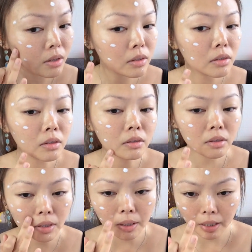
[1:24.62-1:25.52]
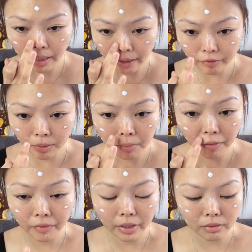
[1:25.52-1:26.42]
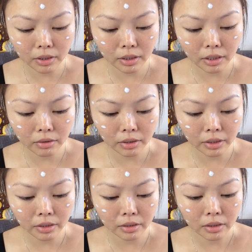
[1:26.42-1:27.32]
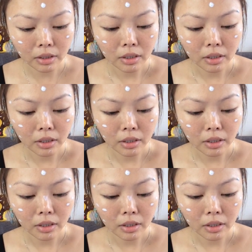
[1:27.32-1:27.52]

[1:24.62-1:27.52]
The only thing I have on my face right now is